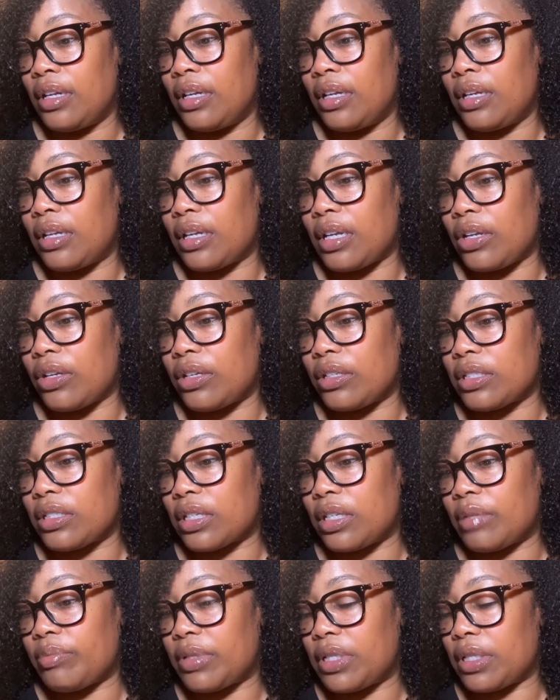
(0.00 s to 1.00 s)
Now you can
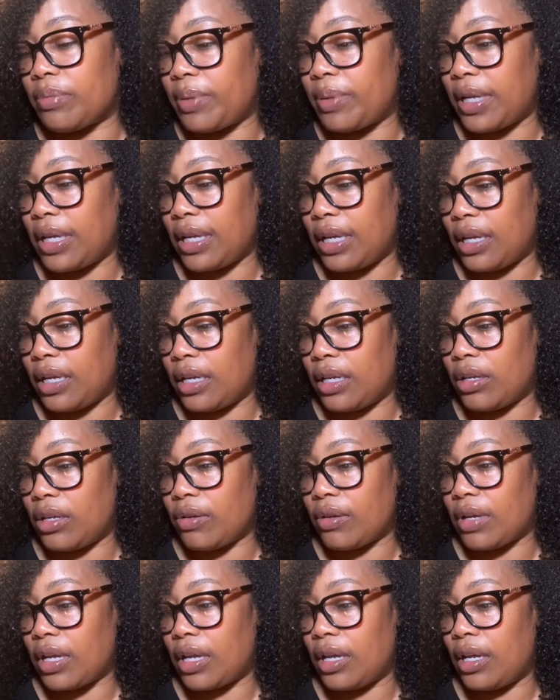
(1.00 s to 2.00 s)
skip the pain.
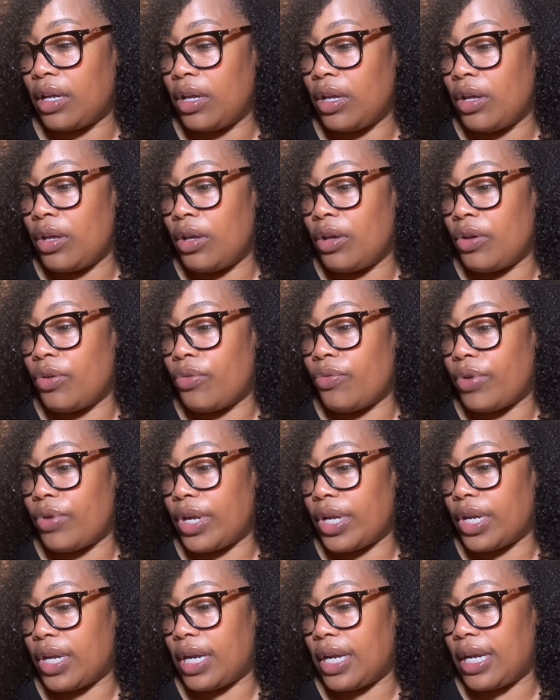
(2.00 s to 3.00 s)
Okay. Wet
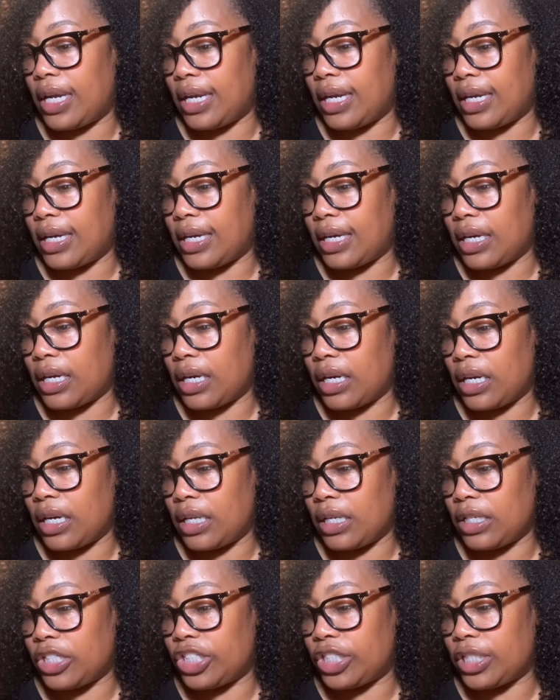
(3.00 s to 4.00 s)
your hair.
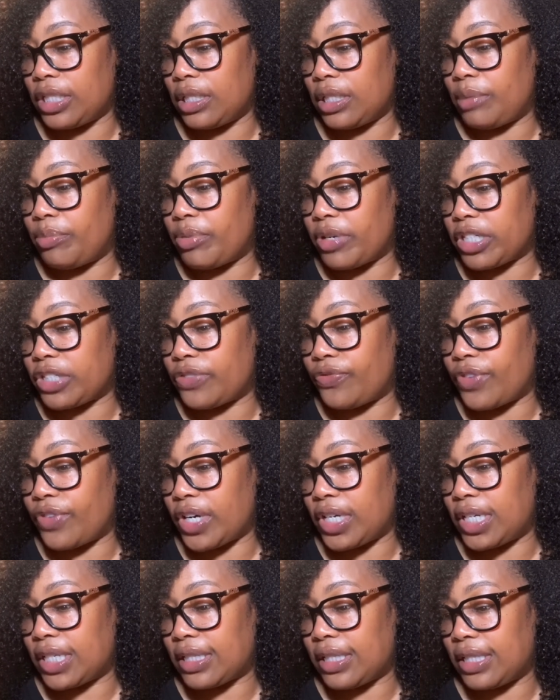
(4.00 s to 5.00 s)
Gently brush
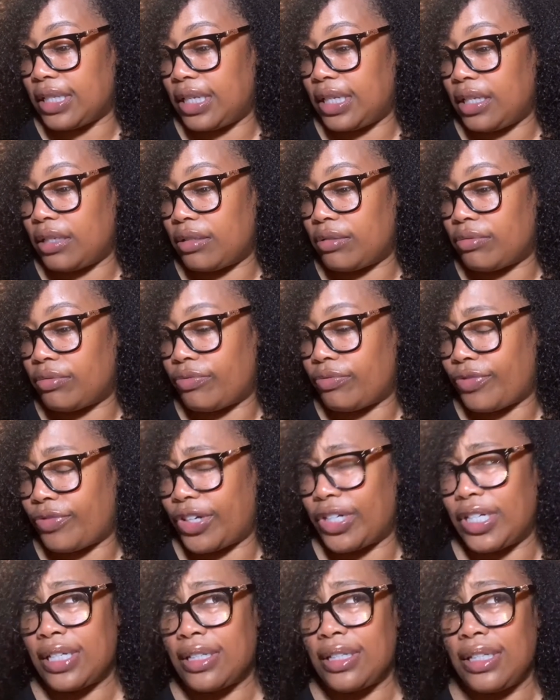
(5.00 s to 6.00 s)
vertically.
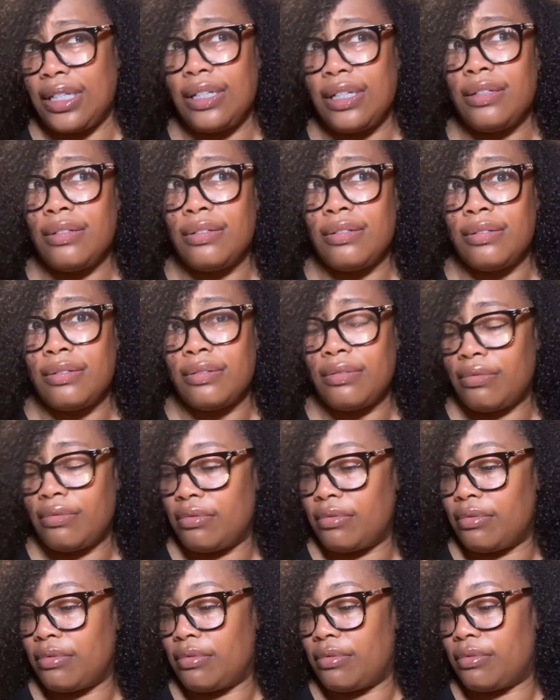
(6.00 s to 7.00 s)
Vertically?
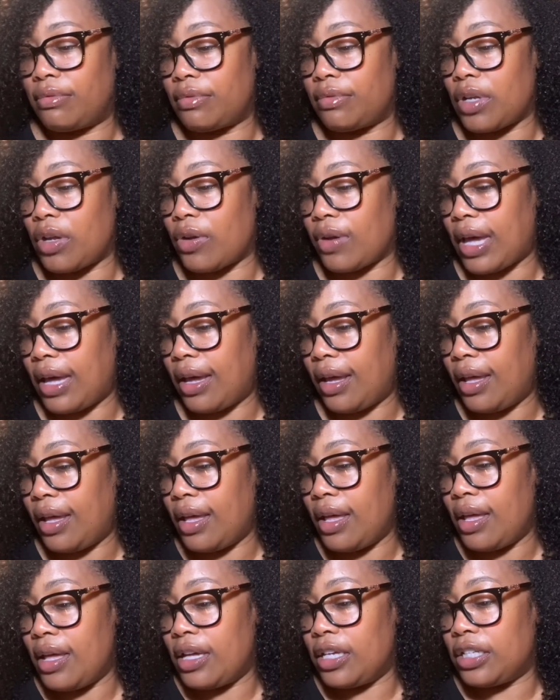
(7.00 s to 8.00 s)
Okay.
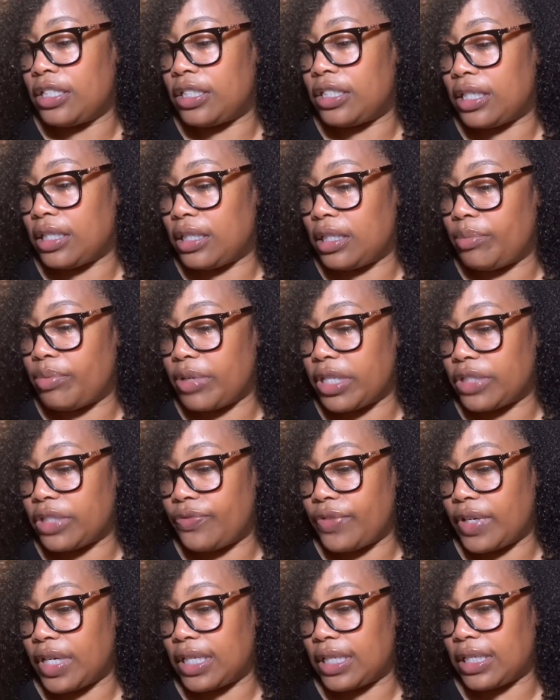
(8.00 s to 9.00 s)
Gently brush
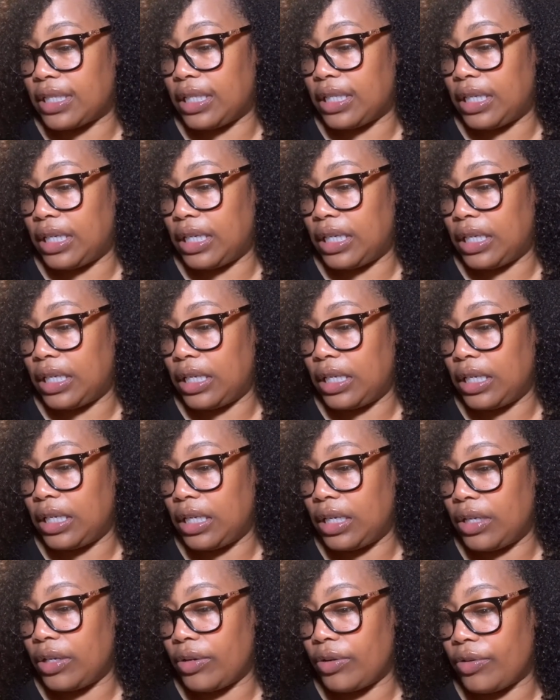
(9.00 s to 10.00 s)
vertically
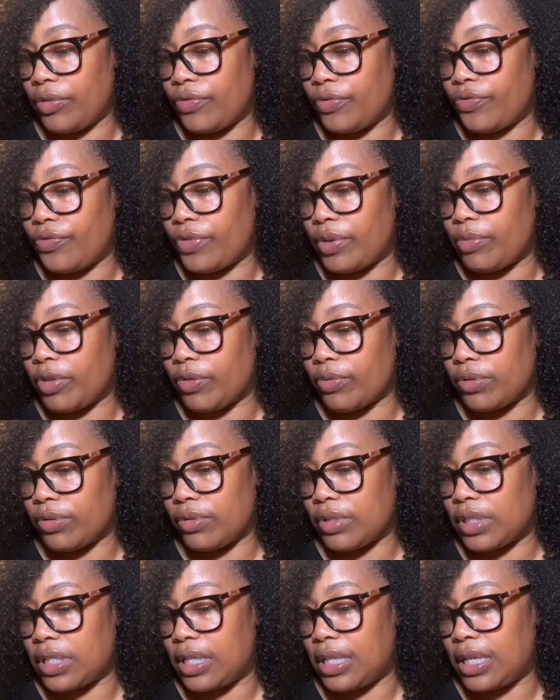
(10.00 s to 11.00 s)
from the
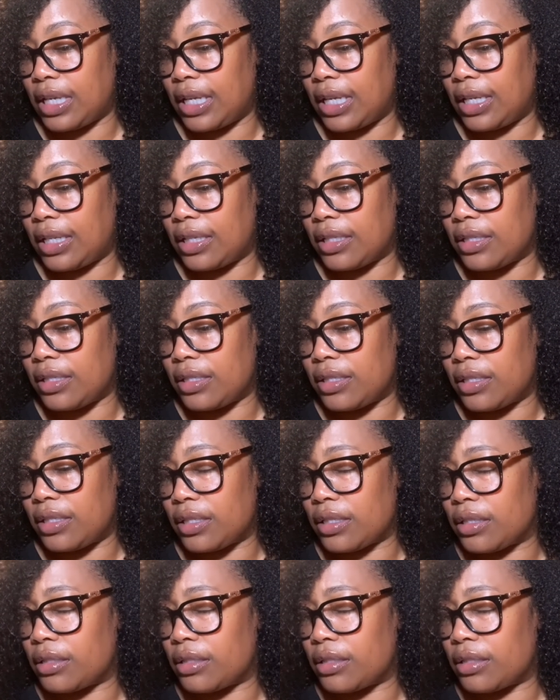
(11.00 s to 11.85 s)
roots to the ends.